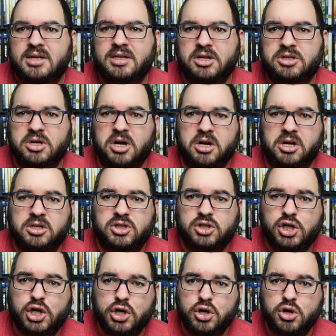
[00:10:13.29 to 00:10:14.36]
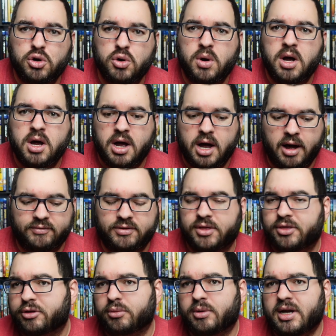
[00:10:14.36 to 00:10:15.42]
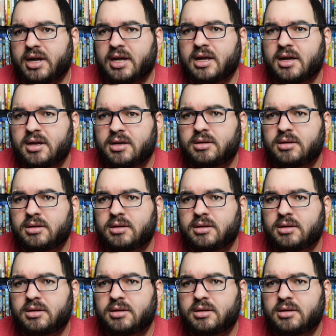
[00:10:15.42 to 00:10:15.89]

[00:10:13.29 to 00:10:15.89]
you took 2 of the 3